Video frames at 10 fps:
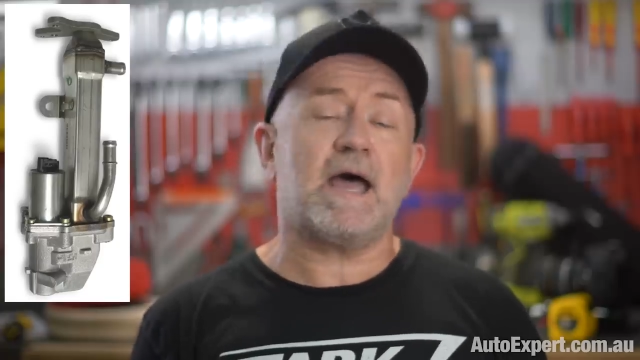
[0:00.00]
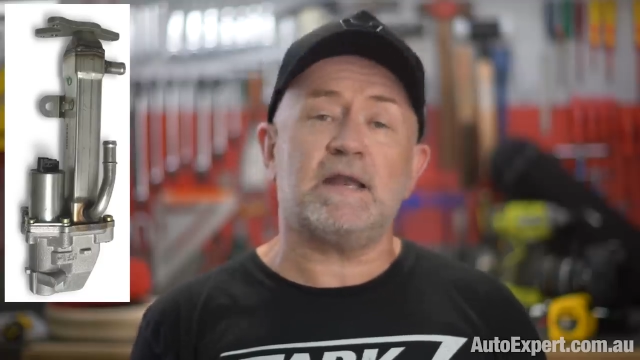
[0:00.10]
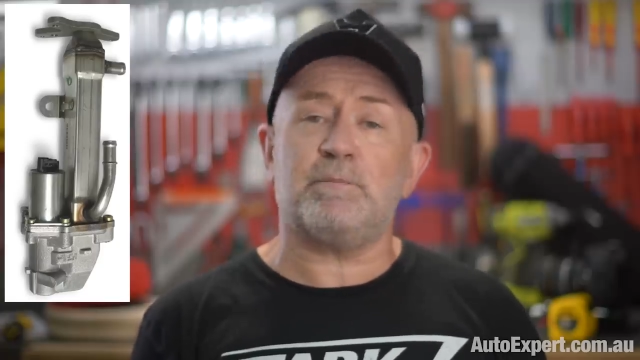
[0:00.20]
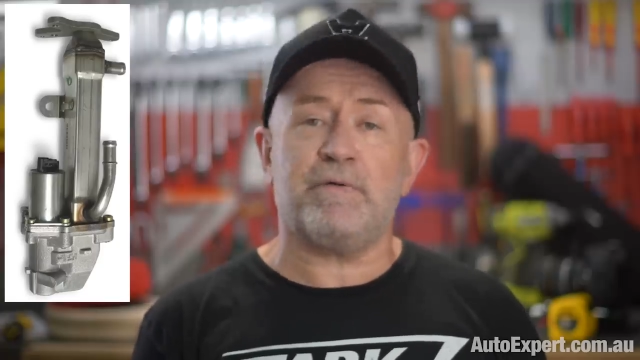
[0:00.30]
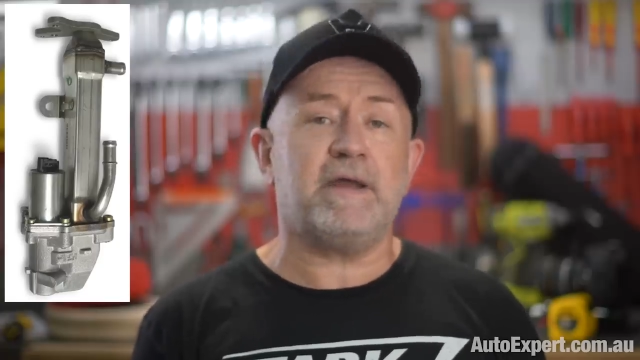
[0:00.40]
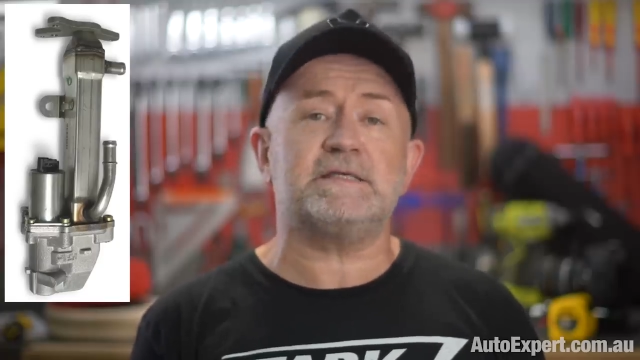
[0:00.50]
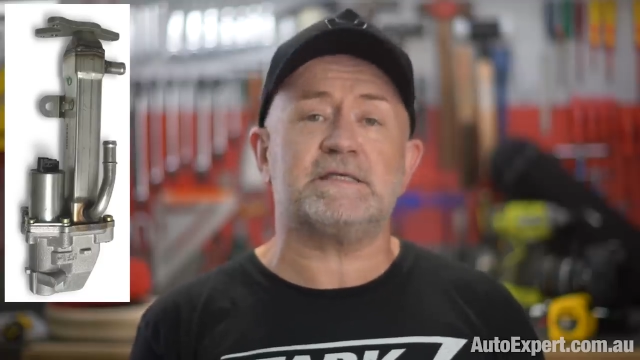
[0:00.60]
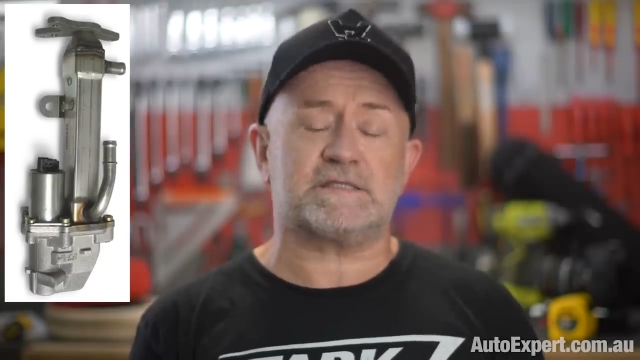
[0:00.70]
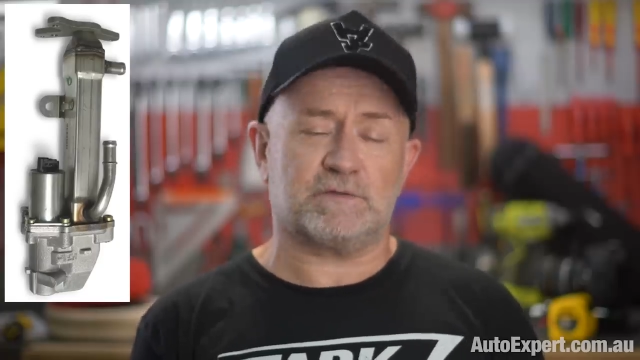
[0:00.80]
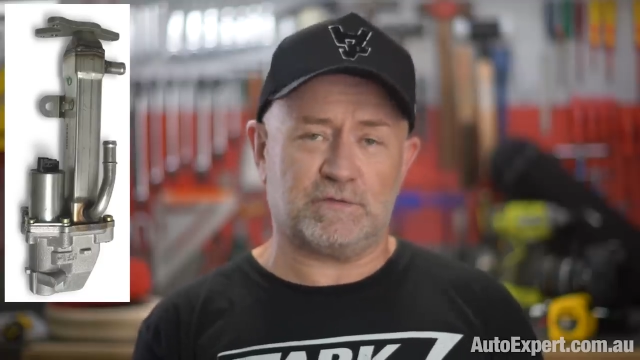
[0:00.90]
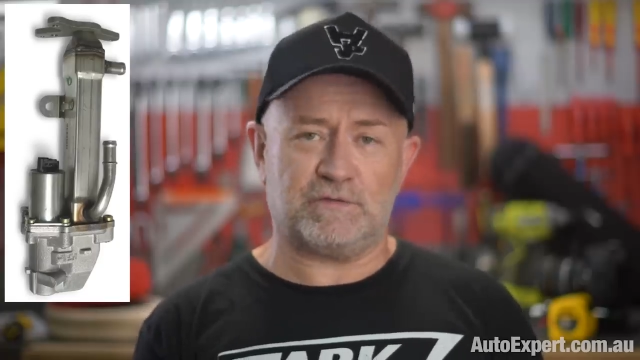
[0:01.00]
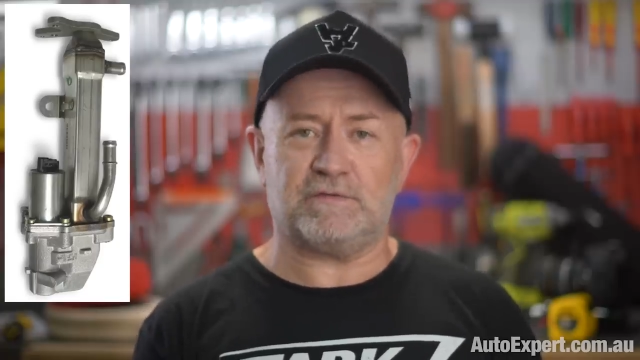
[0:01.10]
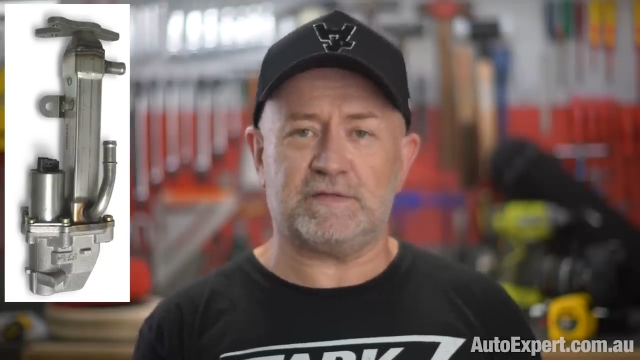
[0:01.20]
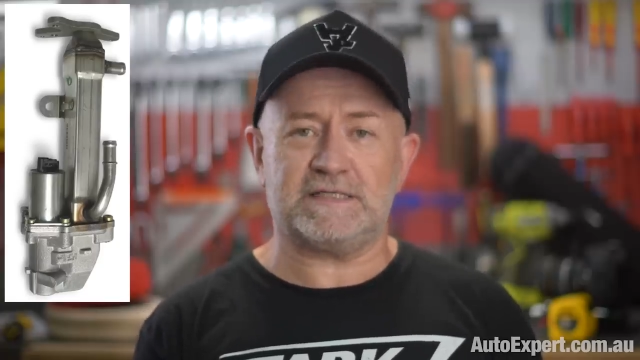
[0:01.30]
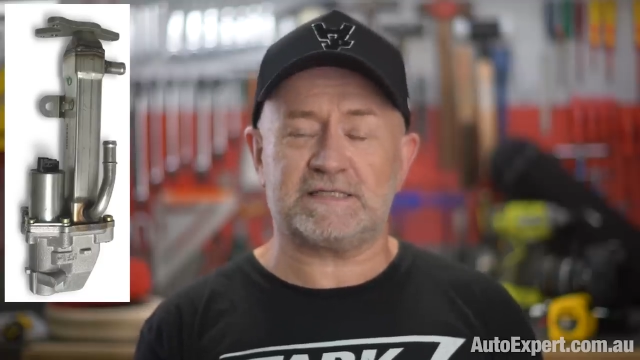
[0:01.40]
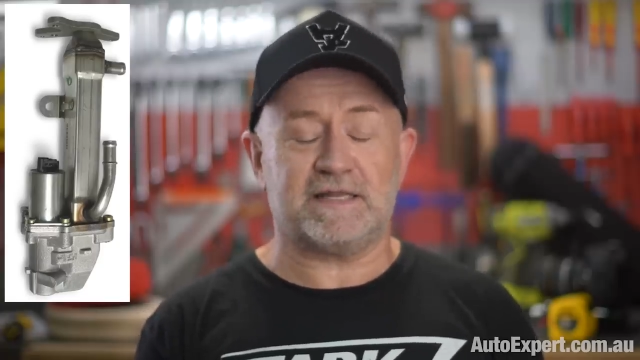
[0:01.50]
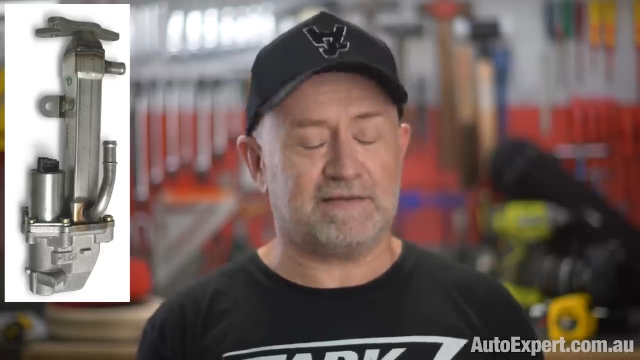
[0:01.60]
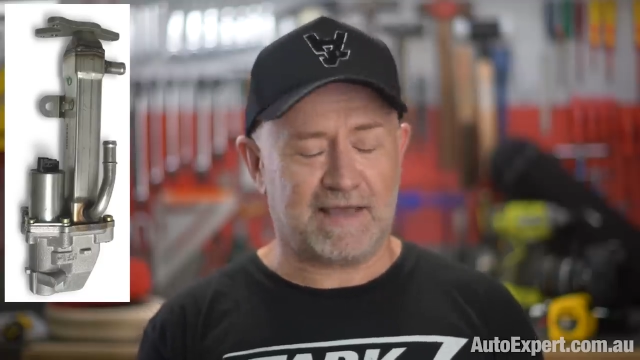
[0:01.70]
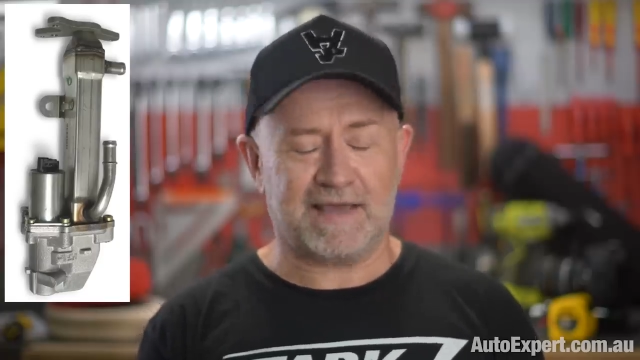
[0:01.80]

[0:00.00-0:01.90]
An apprentice could do this, and